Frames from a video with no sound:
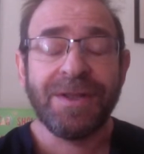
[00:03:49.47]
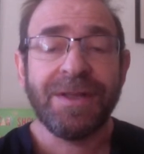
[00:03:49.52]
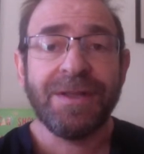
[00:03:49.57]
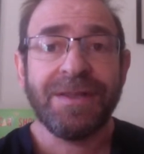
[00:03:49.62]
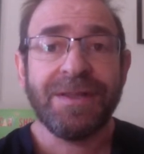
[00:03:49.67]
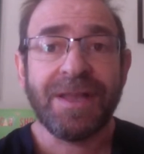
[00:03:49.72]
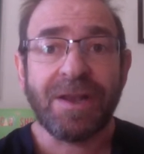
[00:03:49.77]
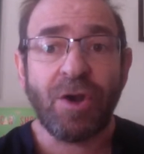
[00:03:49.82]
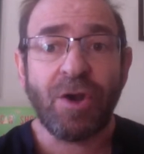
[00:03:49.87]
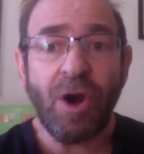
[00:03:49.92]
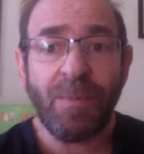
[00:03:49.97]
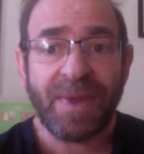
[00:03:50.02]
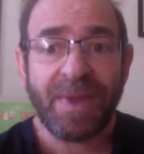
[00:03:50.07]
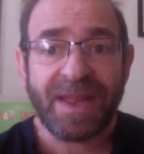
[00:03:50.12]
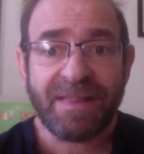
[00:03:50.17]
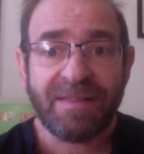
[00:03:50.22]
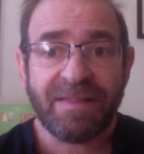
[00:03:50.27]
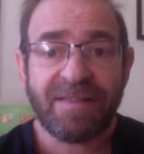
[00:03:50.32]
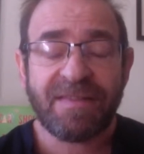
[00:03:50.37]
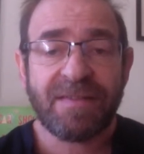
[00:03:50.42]
the
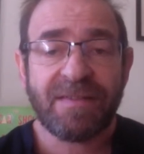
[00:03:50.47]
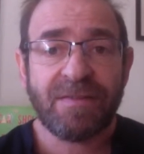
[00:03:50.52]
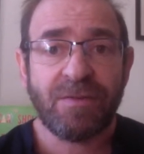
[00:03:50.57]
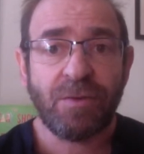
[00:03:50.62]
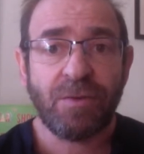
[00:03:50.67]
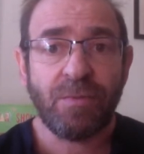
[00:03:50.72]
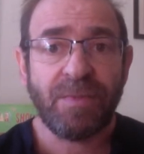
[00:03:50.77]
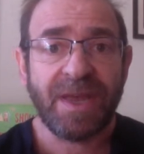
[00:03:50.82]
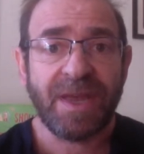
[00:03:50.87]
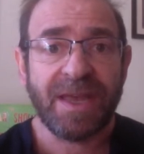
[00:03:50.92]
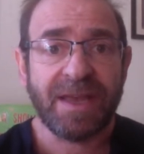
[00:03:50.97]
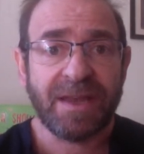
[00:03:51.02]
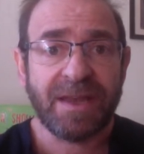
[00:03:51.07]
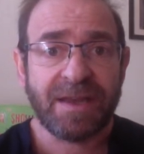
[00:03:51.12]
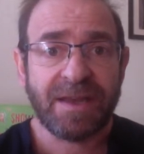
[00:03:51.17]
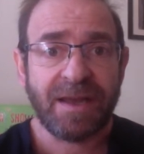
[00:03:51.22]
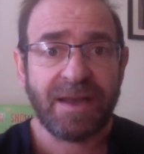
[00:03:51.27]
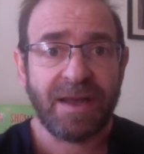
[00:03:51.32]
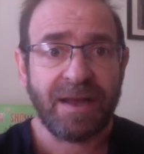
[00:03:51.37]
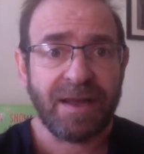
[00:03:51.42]
comments to make
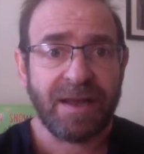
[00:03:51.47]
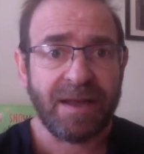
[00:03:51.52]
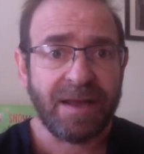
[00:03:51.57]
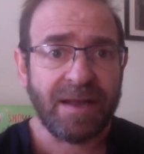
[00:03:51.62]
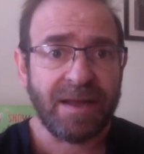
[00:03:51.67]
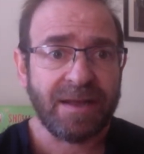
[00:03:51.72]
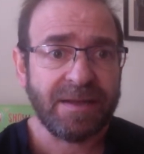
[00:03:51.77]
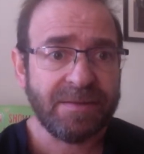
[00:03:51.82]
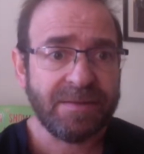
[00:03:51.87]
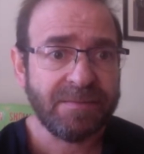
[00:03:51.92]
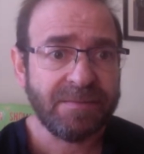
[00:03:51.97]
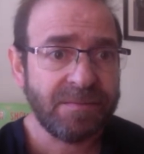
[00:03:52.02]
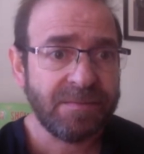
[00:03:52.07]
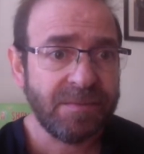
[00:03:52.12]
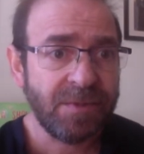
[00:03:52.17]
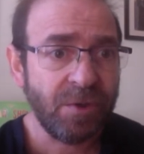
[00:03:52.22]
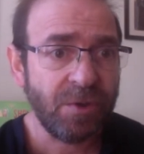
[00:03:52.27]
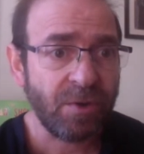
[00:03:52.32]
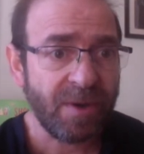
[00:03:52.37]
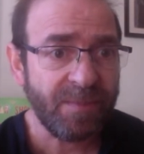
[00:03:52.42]

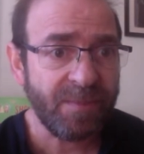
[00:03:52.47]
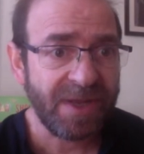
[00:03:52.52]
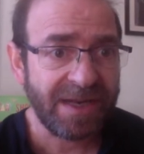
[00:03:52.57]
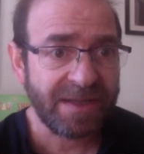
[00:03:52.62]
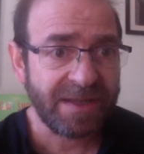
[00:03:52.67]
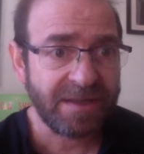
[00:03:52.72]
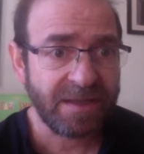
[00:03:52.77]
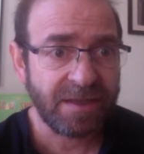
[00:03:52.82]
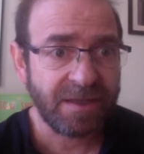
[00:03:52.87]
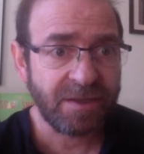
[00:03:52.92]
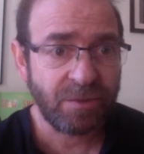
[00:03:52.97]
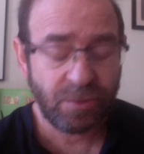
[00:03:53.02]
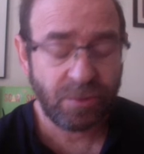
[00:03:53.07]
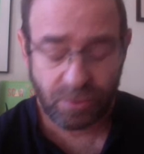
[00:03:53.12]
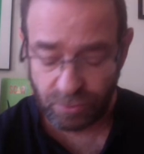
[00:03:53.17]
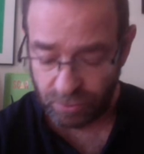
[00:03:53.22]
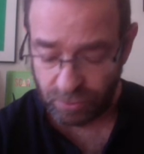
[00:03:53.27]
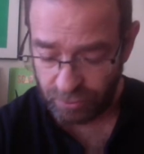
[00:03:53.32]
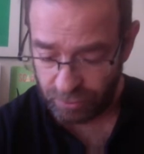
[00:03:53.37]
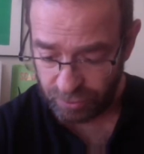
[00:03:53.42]
your ability
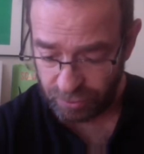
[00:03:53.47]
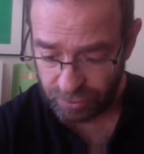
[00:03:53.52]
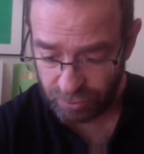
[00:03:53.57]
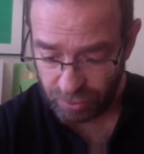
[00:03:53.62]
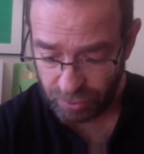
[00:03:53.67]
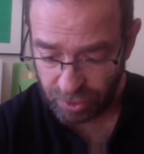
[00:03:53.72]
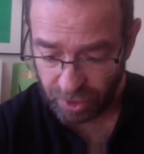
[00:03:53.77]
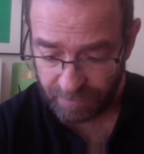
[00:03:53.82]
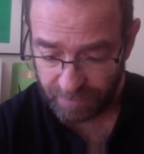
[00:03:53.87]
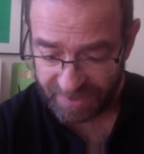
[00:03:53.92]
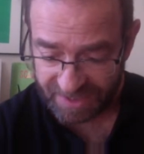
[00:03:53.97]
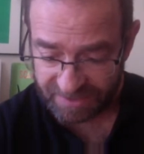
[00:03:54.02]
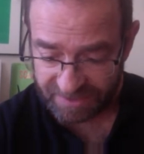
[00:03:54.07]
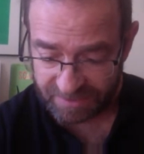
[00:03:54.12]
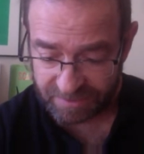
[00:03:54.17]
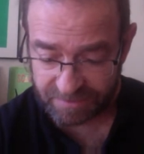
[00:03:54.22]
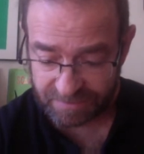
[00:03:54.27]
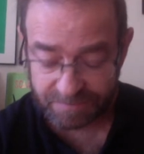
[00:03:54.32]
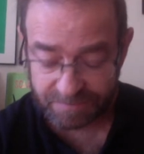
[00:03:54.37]
to comment.